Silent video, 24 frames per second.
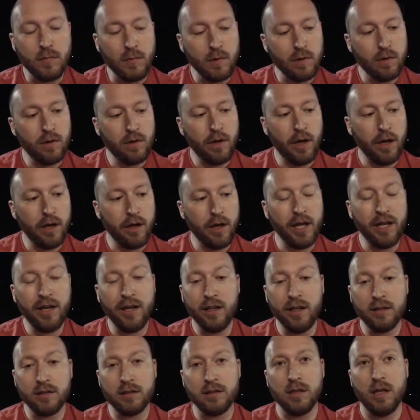Yeah, and
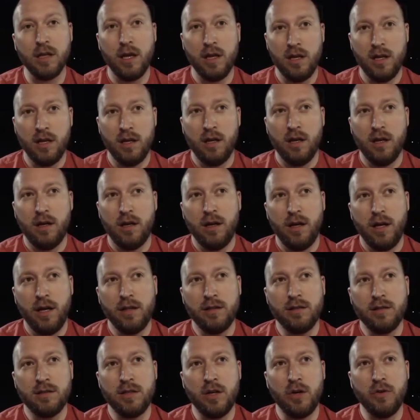it's
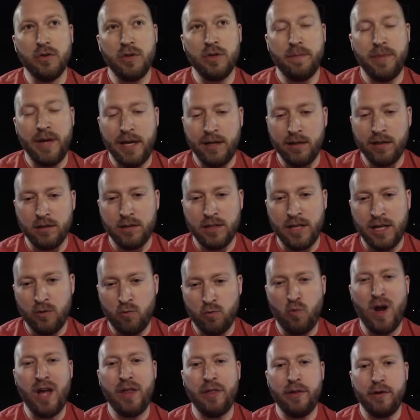so dependent
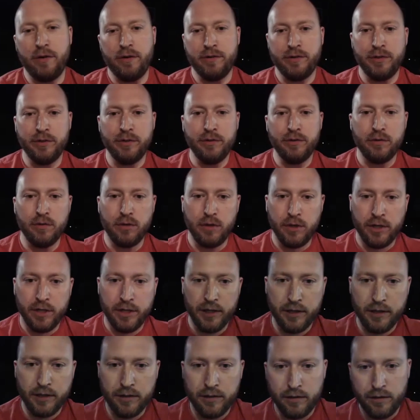on weather too.
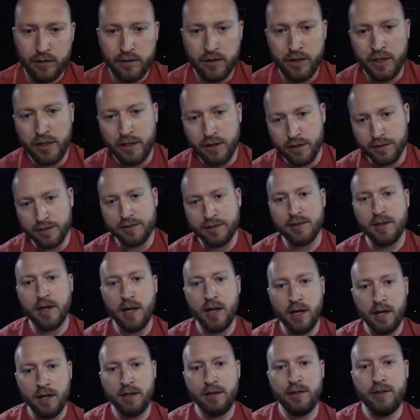Like you need the
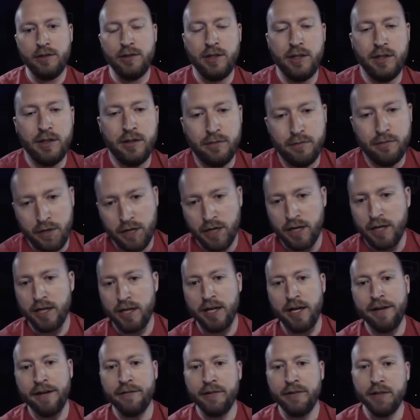sun, you need the rain,
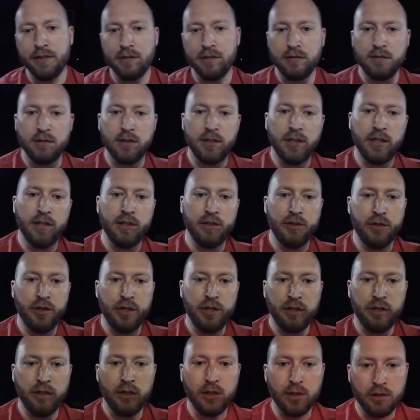obviously, and you
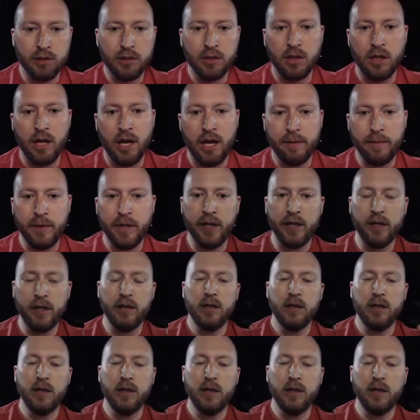need good climate.